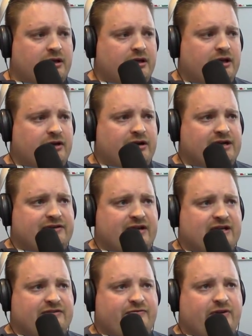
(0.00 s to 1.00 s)
And
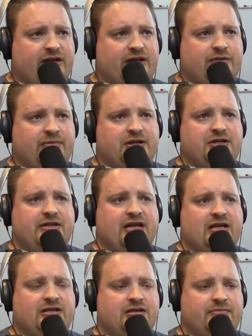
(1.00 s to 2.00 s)
it's funny that you mentioned
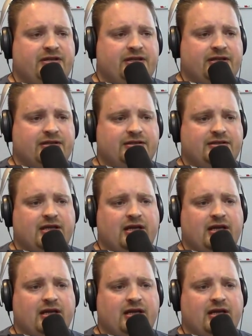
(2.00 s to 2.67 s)
that too, because